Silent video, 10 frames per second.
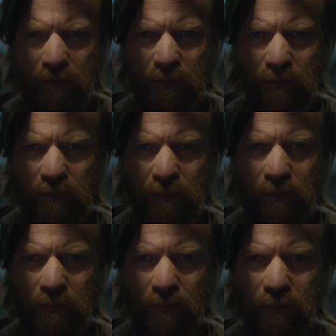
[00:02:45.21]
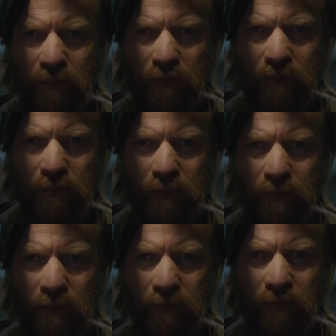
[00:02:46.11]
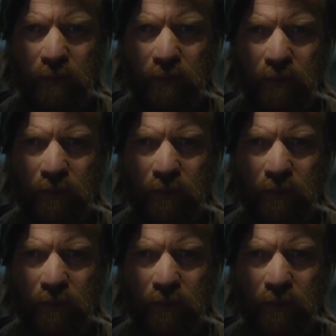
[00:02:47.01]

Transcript: This person isn't speaking.